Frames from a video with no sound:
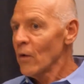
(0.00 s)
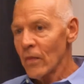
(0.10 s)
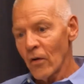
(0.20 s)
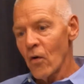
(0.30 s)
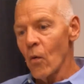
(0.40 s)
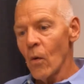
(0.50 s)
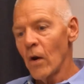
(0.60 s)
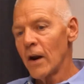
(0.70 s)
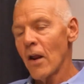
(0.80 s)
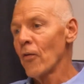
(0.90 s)

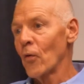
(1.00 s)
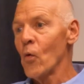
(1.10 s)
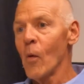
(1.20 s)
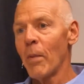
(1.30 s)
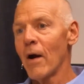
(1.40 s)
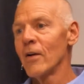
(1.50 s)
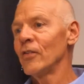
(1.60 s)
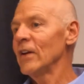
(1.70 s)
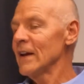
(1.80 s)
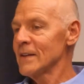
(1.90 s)
another cool part
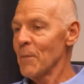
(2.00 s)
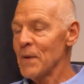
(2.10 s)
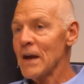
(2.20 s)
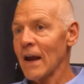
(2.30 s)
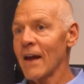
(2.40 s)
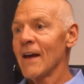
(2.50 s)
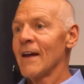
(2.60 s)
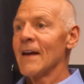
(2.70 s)
is you get to pick